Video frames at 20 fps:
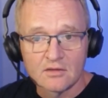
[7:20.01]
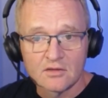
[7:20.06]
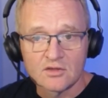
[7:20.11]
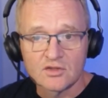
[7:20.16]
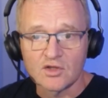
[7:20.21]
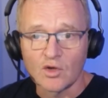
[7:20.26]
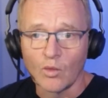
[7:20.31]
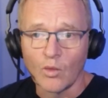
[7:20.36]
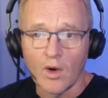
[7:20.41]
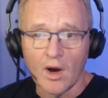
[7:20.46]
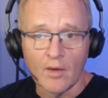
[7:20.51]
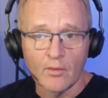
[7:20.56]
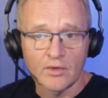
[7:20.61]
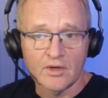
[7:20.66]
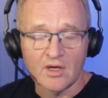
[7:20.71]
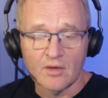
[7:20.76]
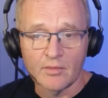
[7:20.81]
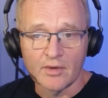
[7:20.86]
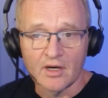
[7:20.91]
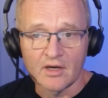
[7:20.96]
so why
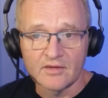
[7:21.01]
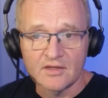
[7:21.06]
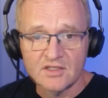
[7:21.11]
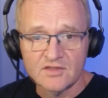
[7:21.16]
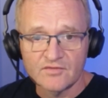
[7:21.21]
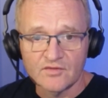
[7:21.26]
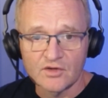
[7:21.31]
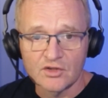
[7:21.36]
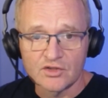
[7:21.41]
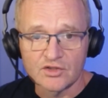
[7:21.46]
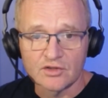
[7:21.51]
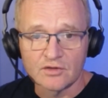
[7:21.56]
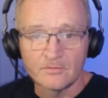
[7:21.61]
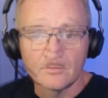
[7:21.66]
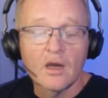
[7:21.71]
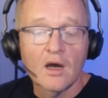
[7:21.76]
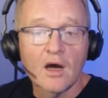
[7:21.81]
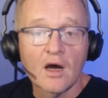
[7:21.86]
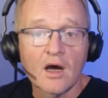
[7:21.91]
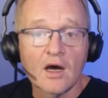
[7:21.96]
would I buy this version?
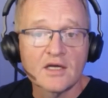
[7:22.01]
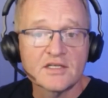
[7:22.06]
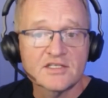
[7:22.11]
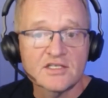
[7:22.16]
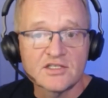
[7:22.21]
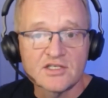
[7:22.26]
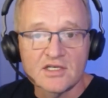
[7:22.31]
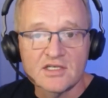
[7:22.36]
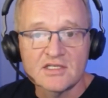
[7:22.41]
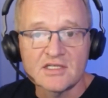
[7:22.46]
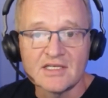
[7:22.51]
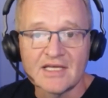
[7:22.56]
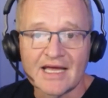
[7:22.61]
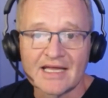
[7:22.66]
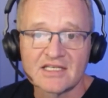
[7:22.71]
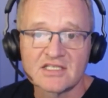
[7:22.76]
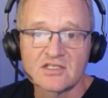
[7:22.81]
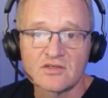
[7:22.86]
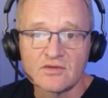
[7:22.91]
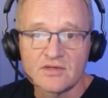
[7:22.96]
I suggest the
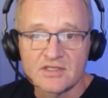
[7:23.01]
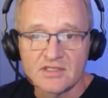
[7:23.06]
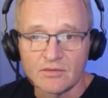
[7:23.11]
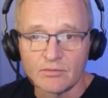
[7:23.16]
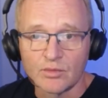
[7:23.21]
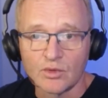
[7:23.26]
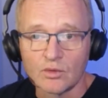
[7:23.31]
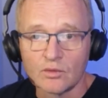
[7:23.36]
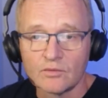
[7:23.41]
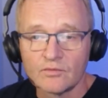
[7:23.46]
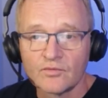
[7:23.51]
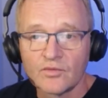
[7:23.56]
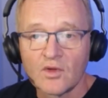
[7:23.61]
answer is simple.